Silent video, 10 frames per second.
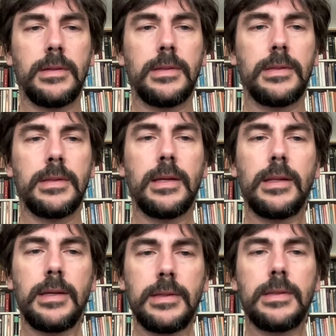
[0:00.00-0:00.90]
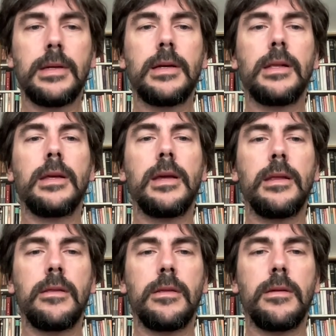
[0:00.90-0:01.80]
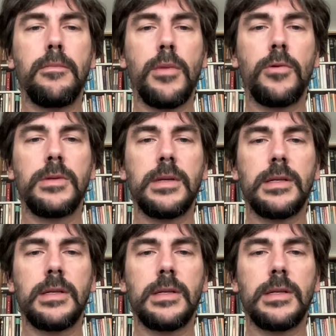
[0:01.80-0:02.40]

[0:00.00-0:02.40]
stylistically the most